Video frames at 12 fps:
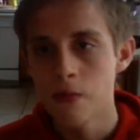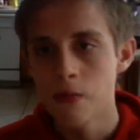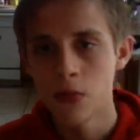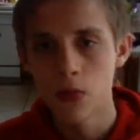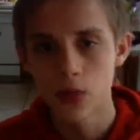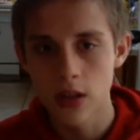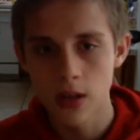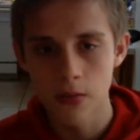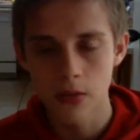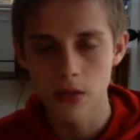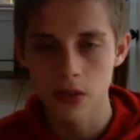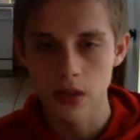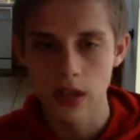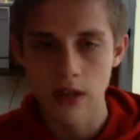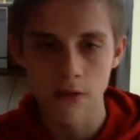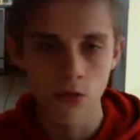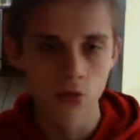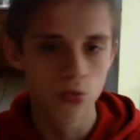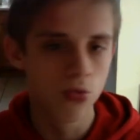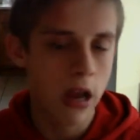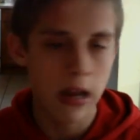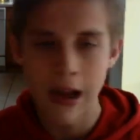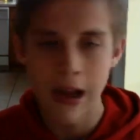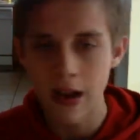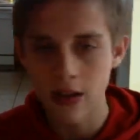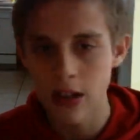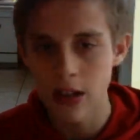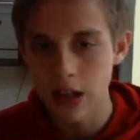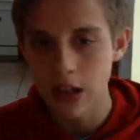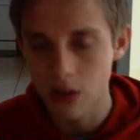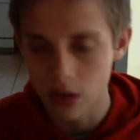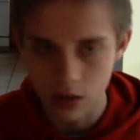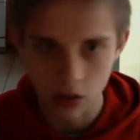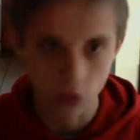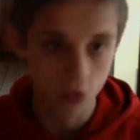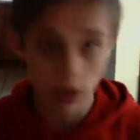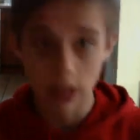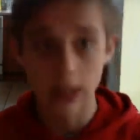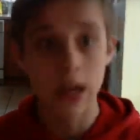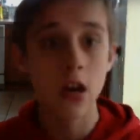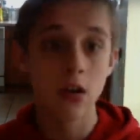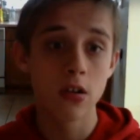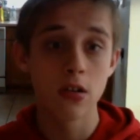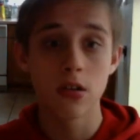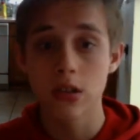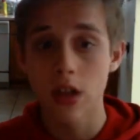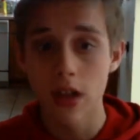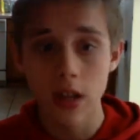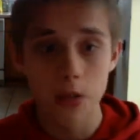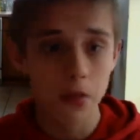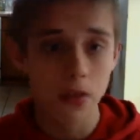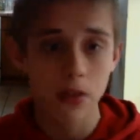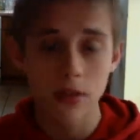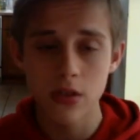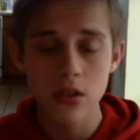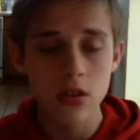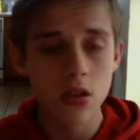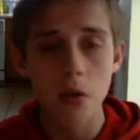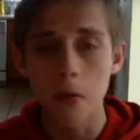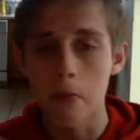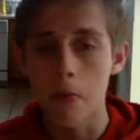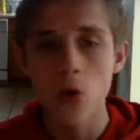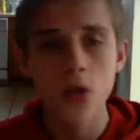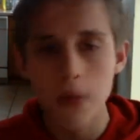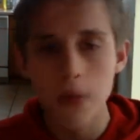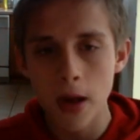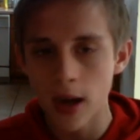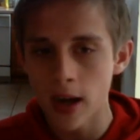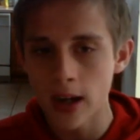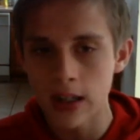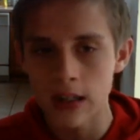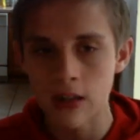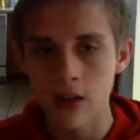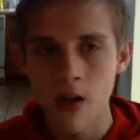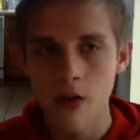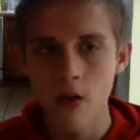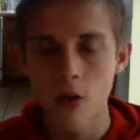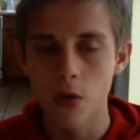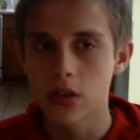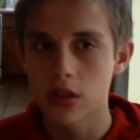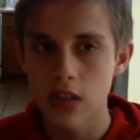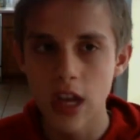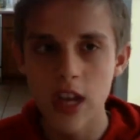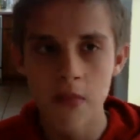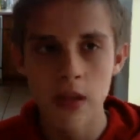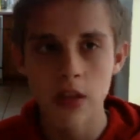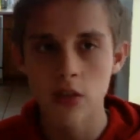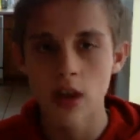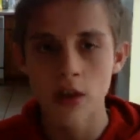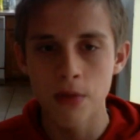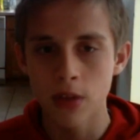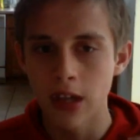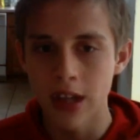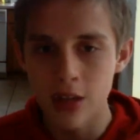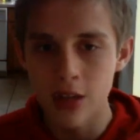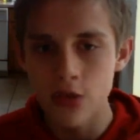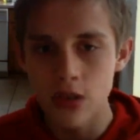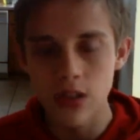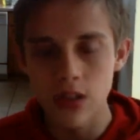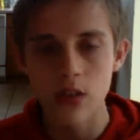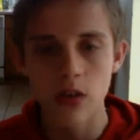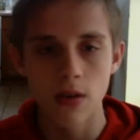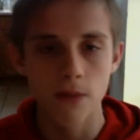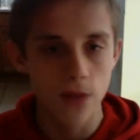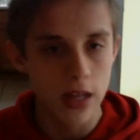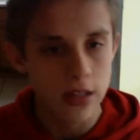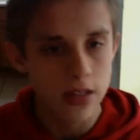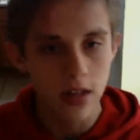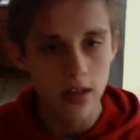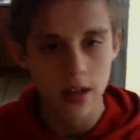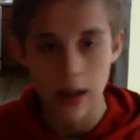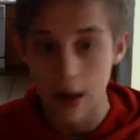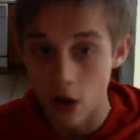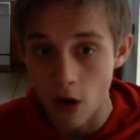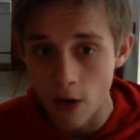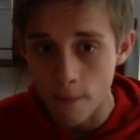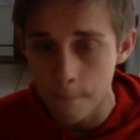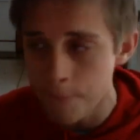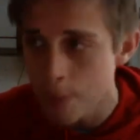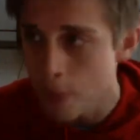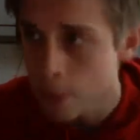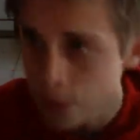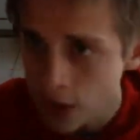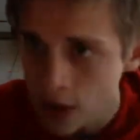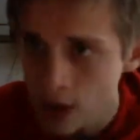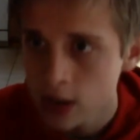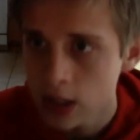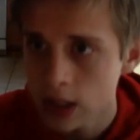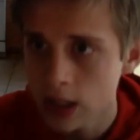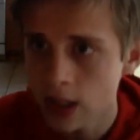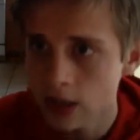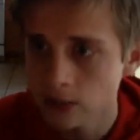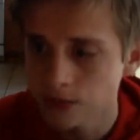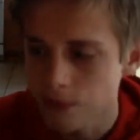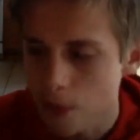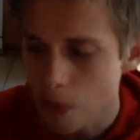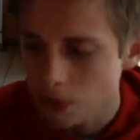Most of them are just have great acting or it's a great character study, but there's just no emotion behind it, no excitement. You're not really interested or invested in it at all. And